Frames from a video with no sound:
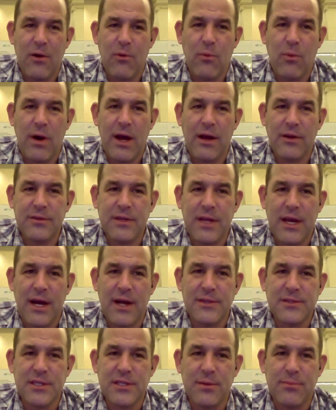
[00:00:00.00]
a wild
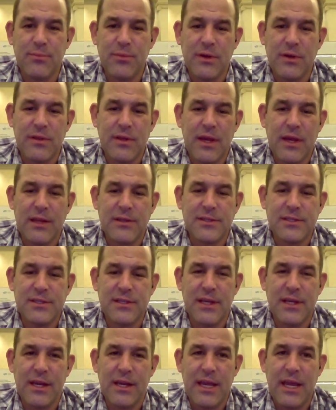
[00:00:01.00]
concept, but
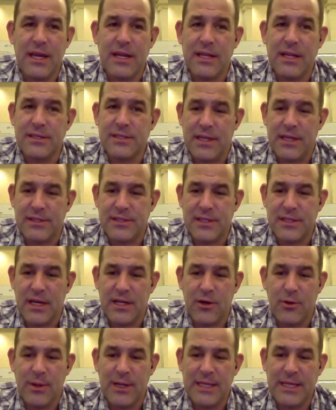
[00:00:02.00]
it's again, it's it's
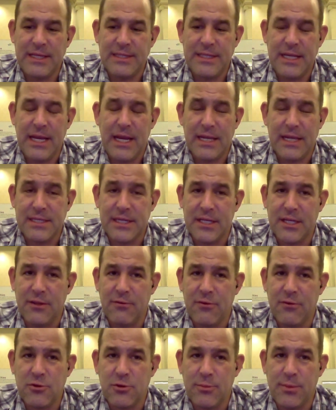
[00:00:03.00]
not OLED, it's not
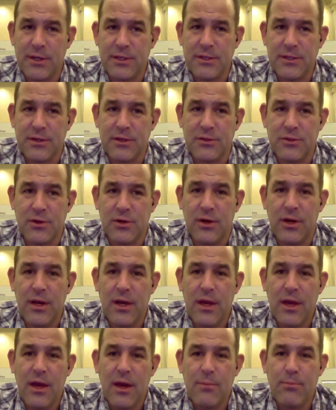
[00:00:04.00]
individual pixel control,
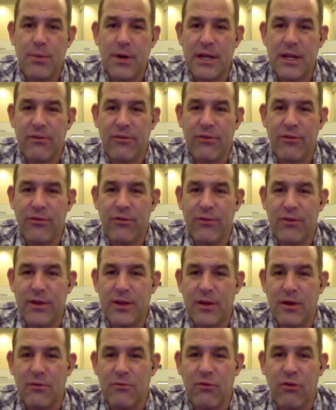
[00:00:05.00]
but it's
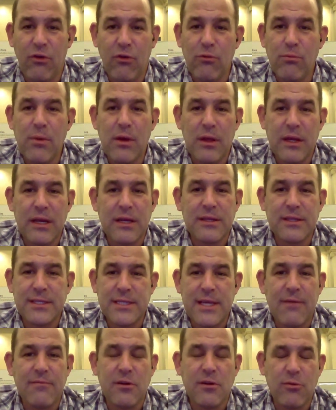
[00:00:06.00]
you know two million
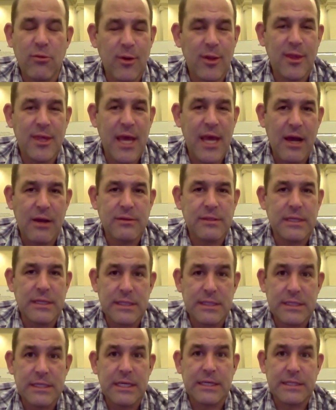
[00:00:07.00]
seventy three
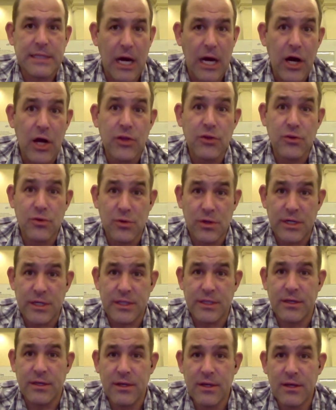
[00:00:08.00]
thousand six
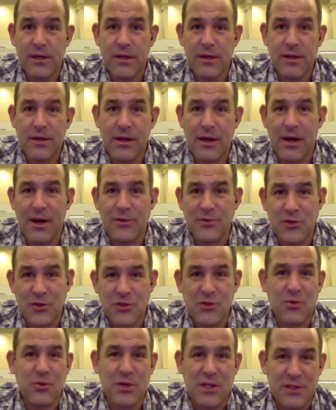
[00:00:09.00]
hundred uh,
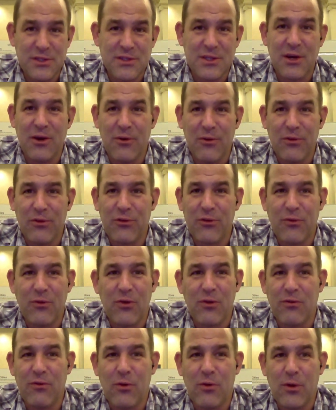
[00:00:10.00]
discrete zones
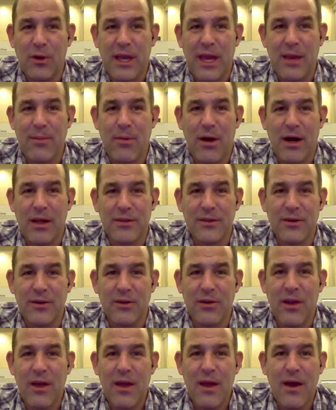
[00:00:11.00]
for a 4K
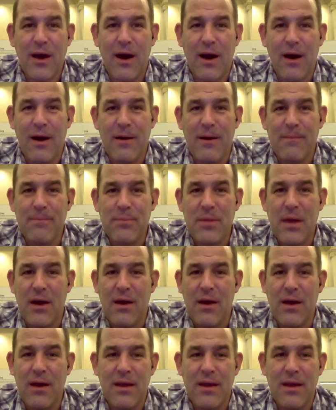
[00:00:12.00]
monitor, um,